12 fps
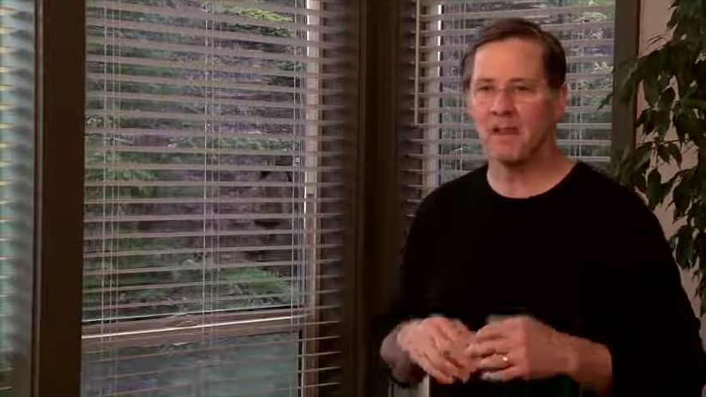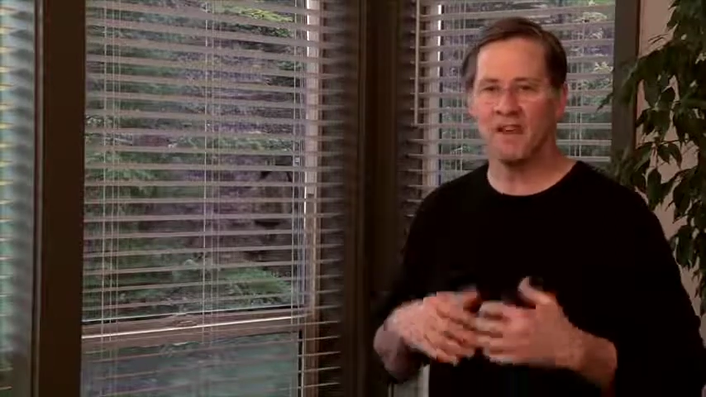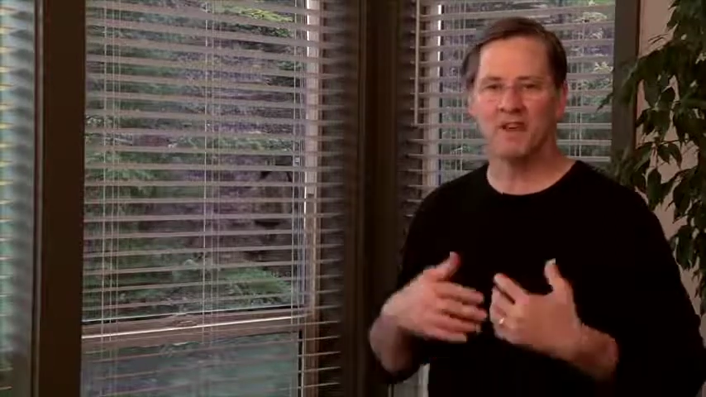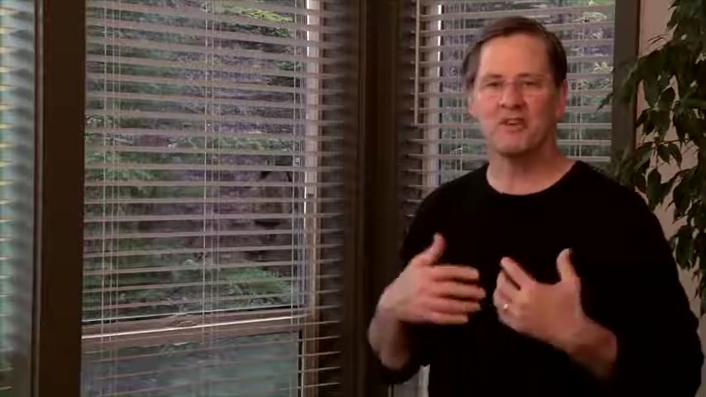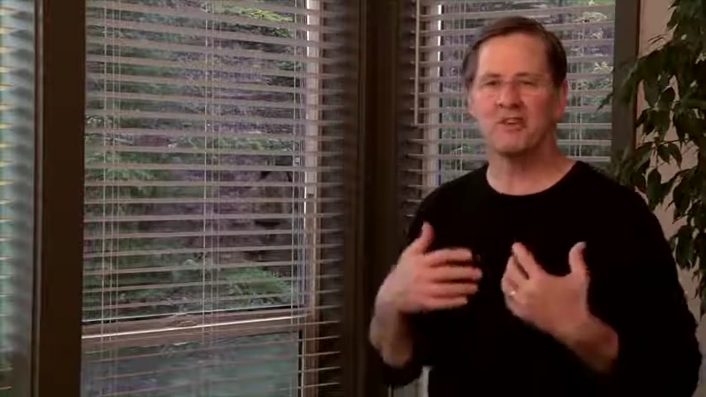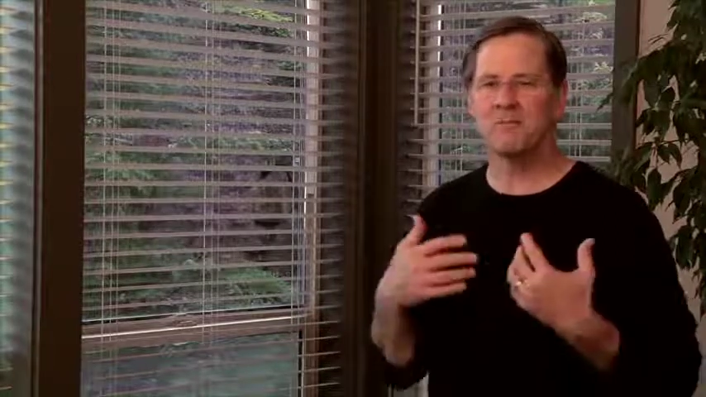
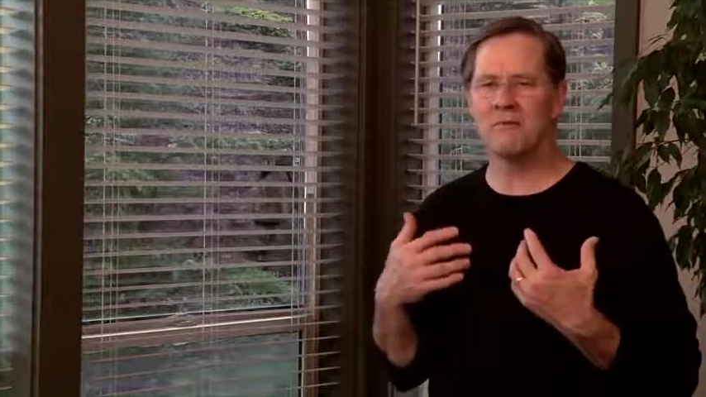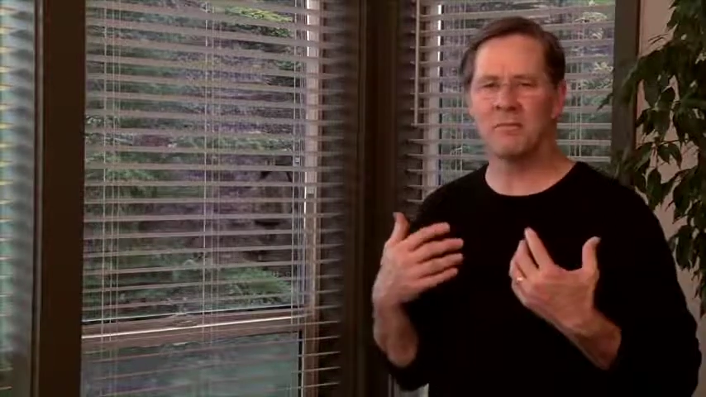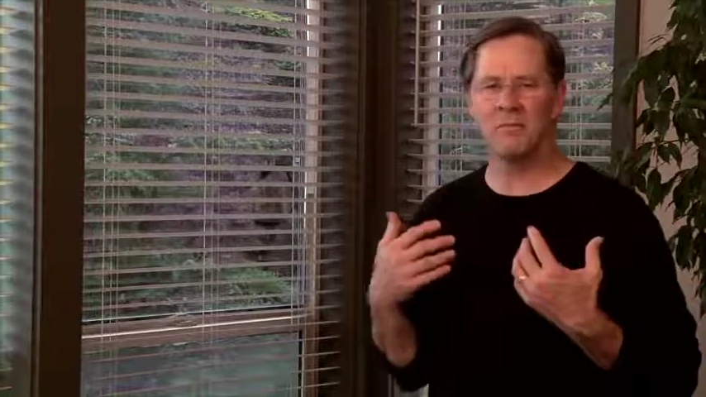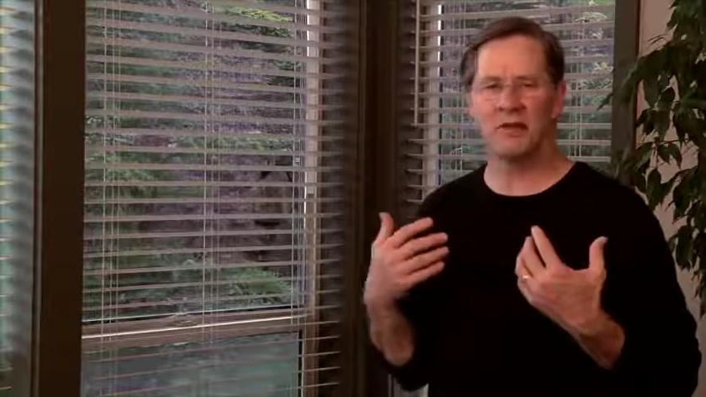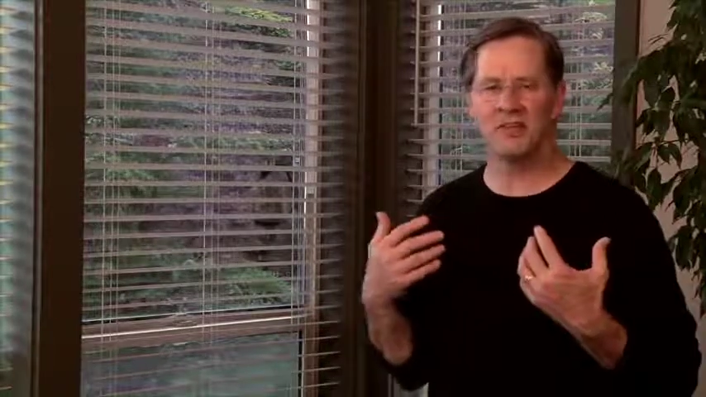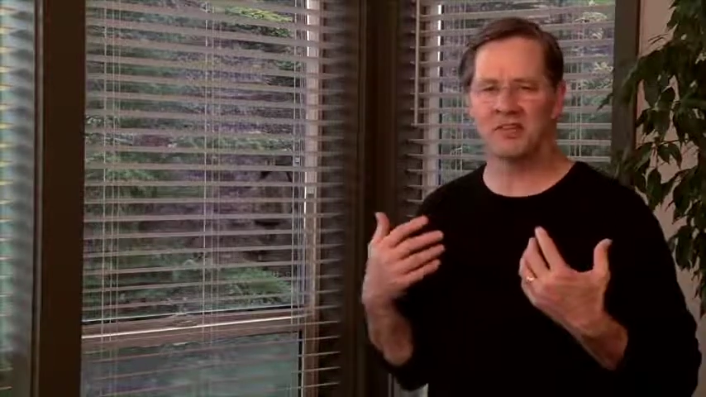And you can
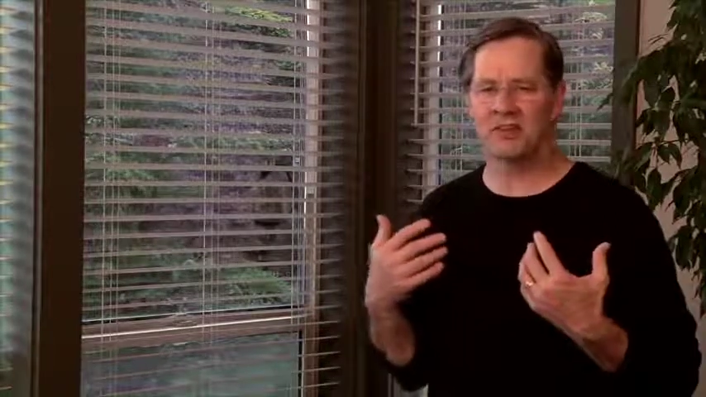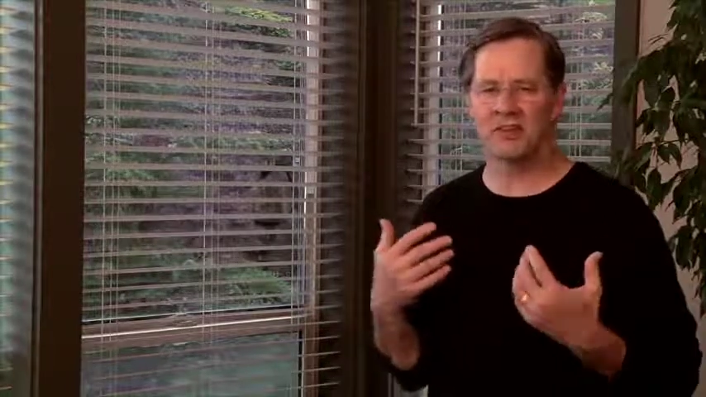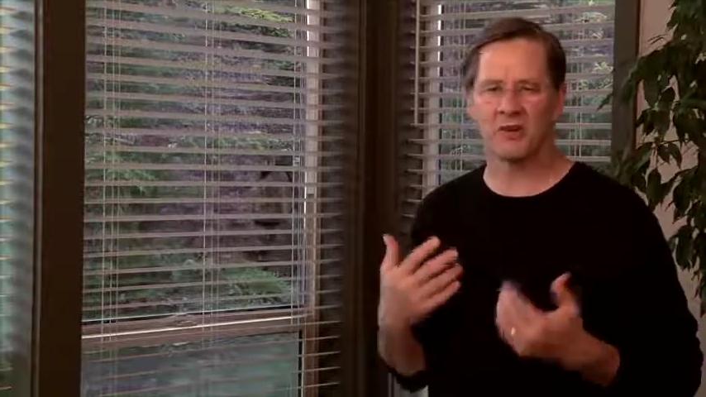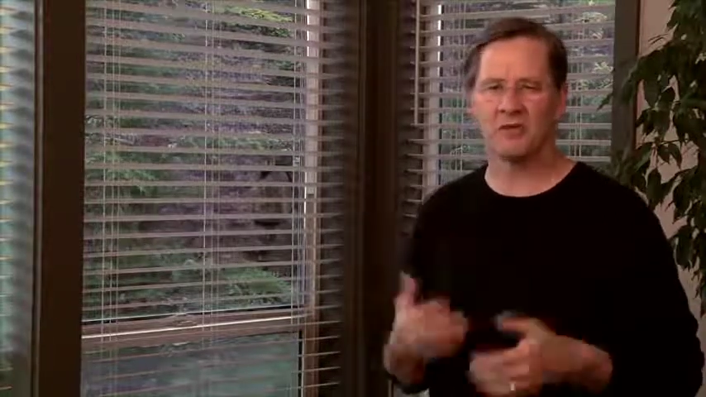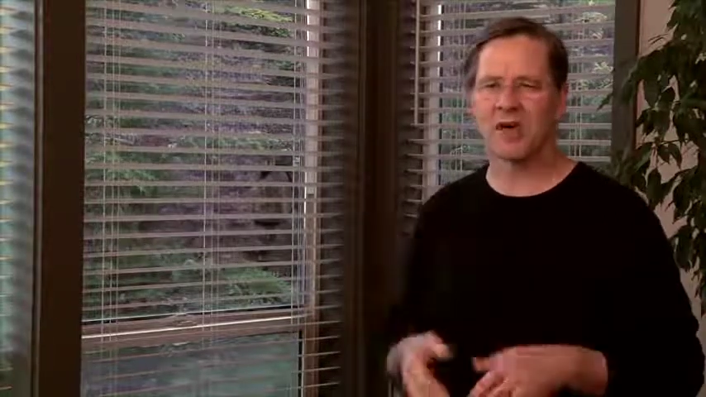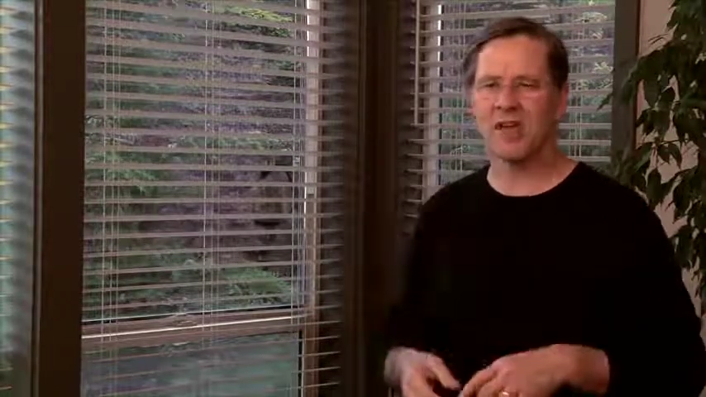memorize all the
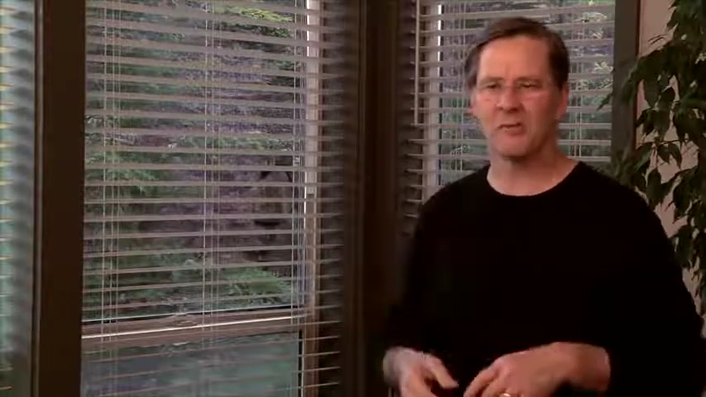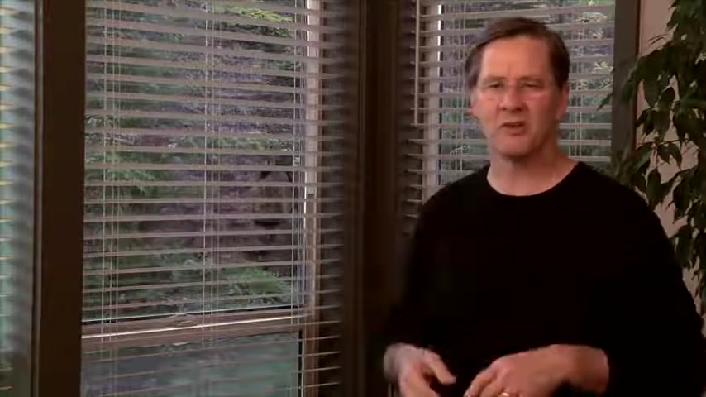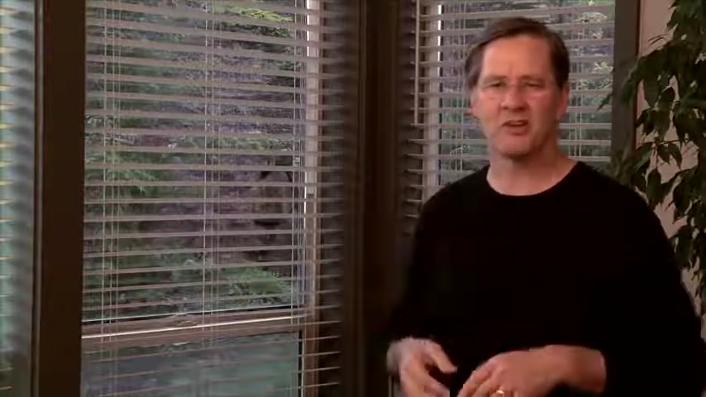grammar,